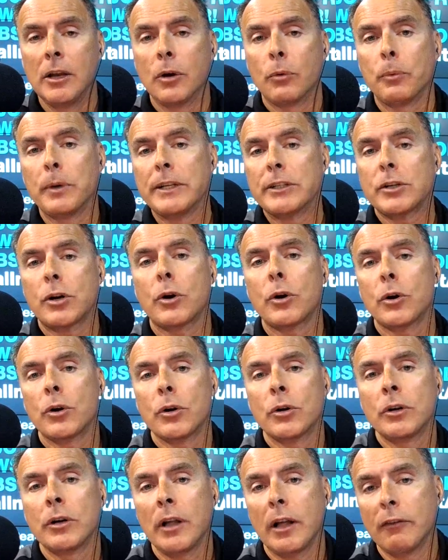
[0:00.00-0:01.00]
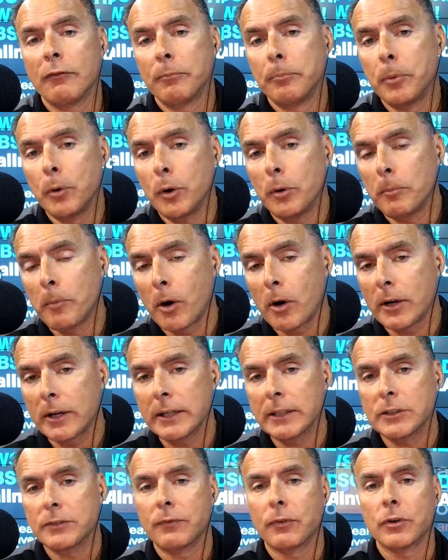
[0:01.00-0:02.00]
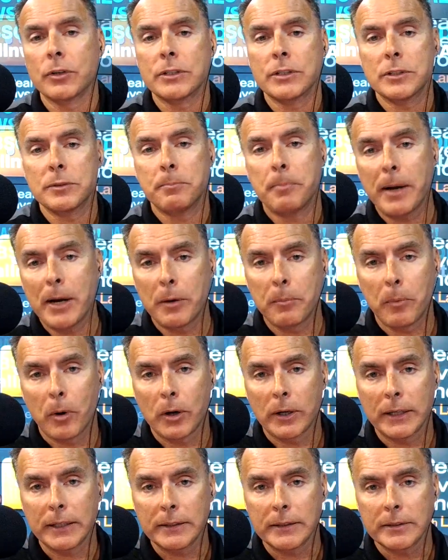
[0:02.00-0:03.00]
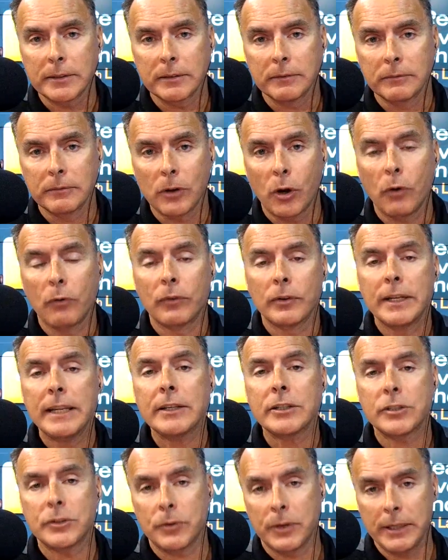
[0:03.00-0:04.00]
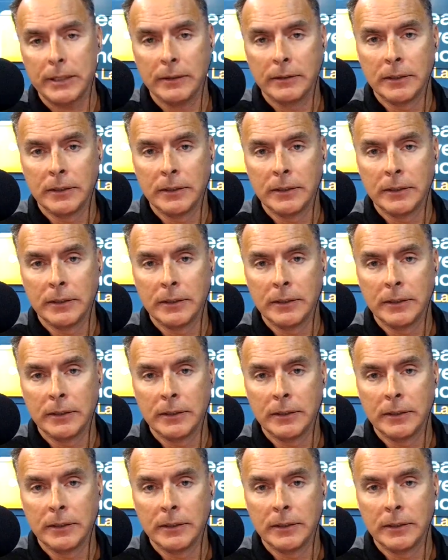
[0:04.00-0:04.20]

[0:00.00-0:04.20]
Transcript: return of bull markets versus bear markets over history.